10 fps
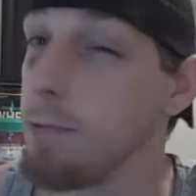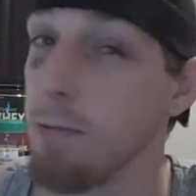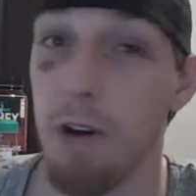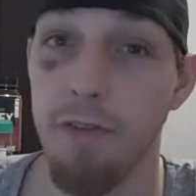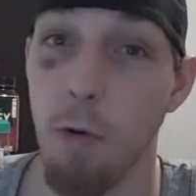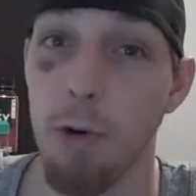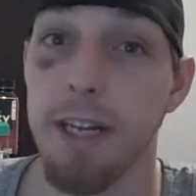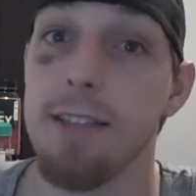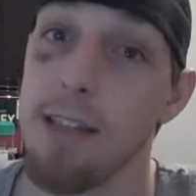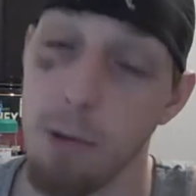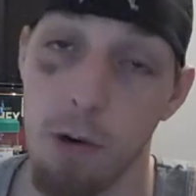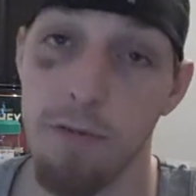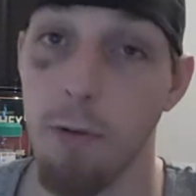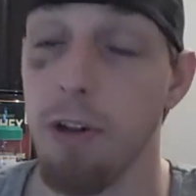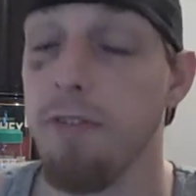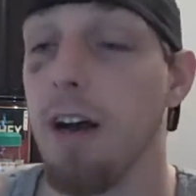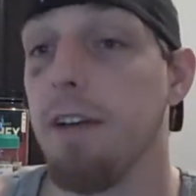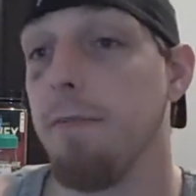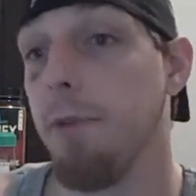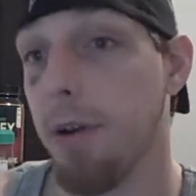It was 140 instead of
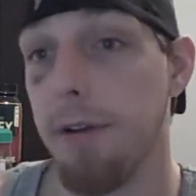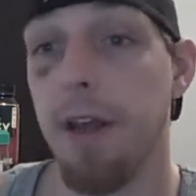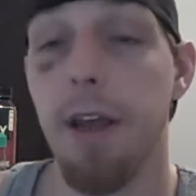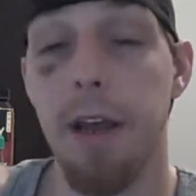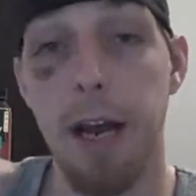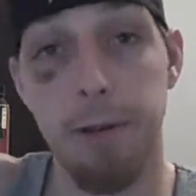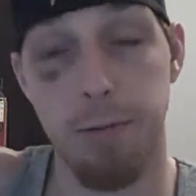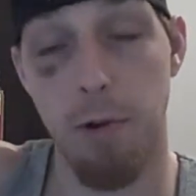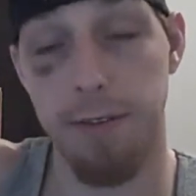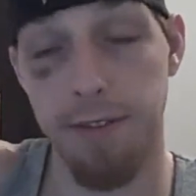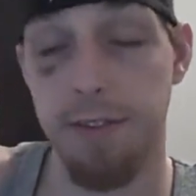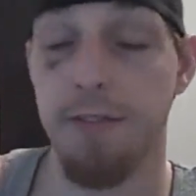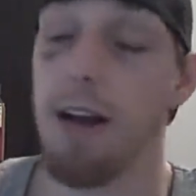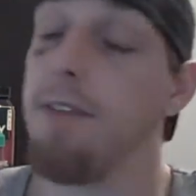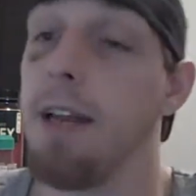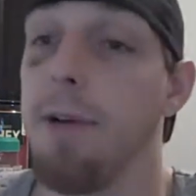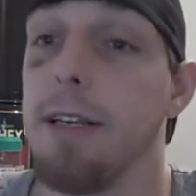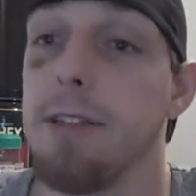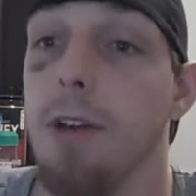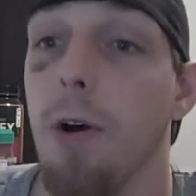145, but I was 155
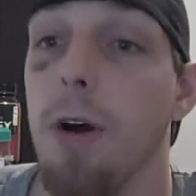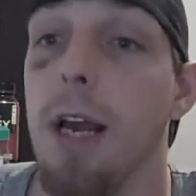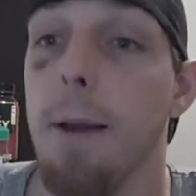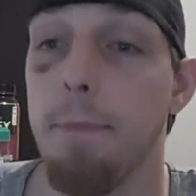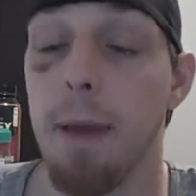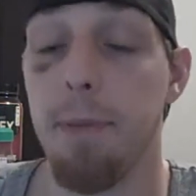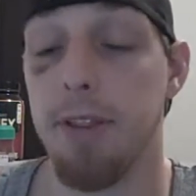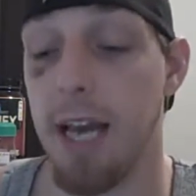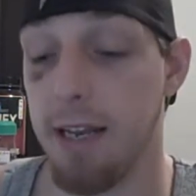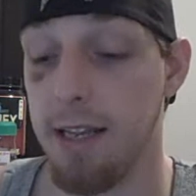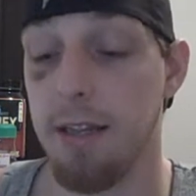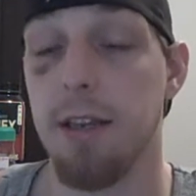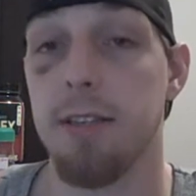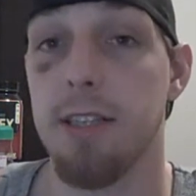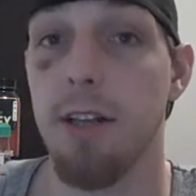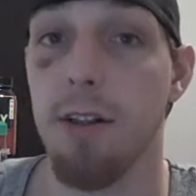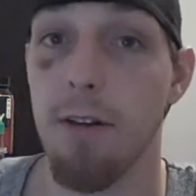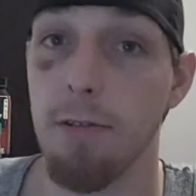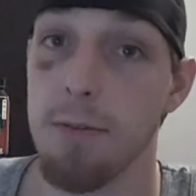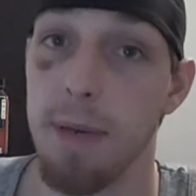anyways. So, but then the skill
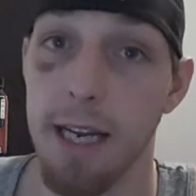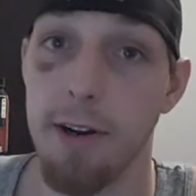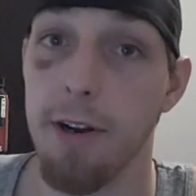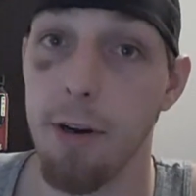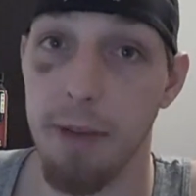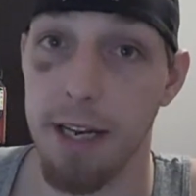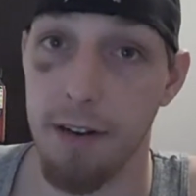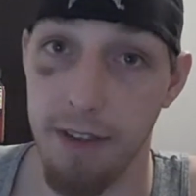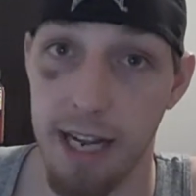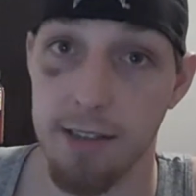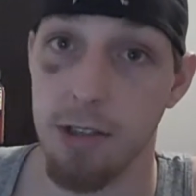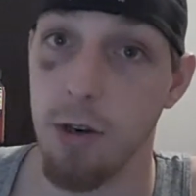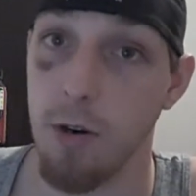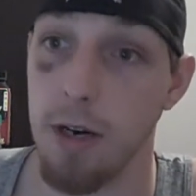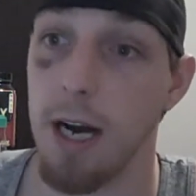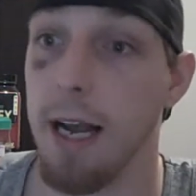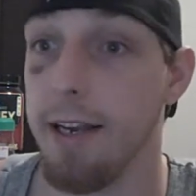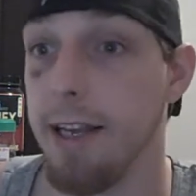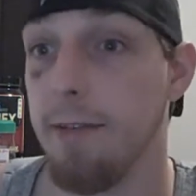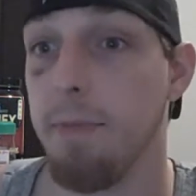level was beginner, intermediate, advanced. So I
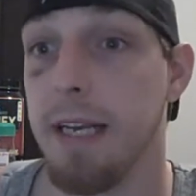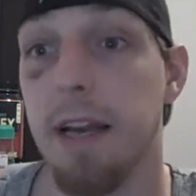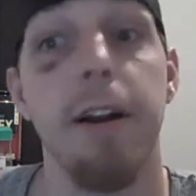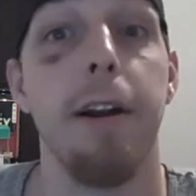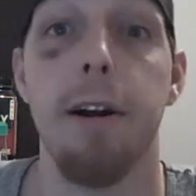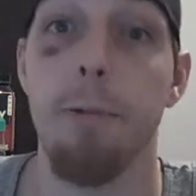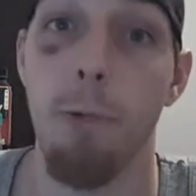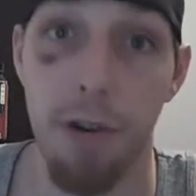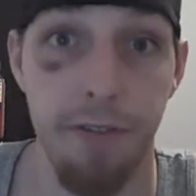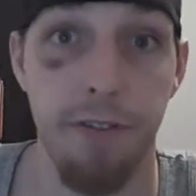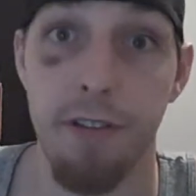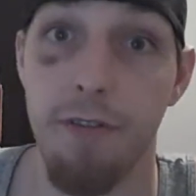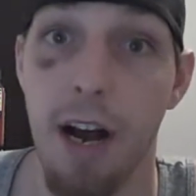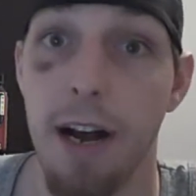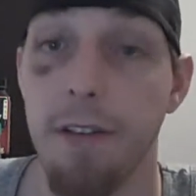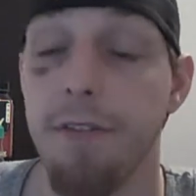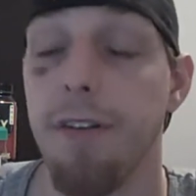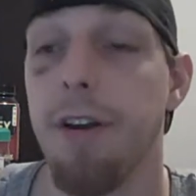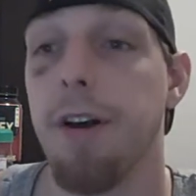did beginner 155.